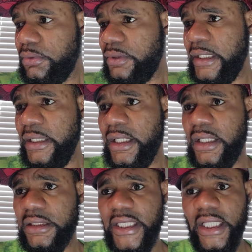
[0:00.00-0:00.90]

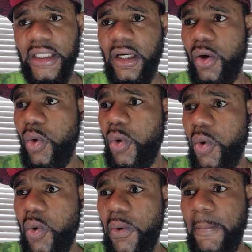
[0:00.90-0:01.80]
the
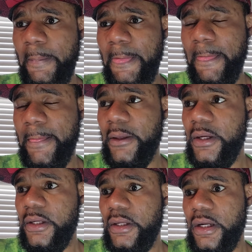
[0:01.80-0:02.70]
technical
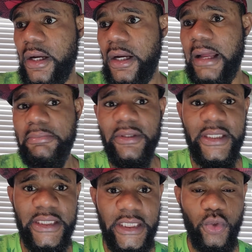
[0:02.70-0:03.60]

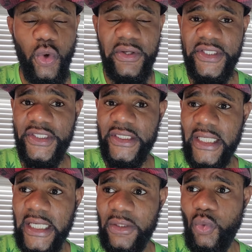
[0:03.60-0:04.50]
ability to
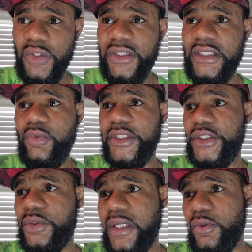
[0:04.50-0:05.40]
understand what they were
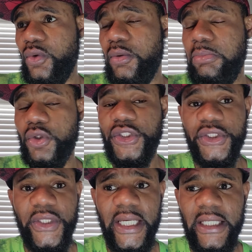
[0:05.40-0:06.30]
trying to
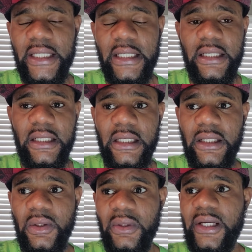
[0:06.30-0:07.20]
portray,
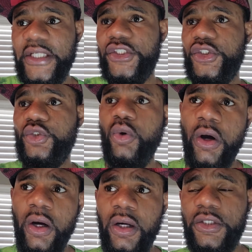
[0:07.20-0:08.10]
unless you
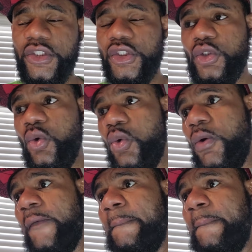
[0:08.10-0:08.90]
are so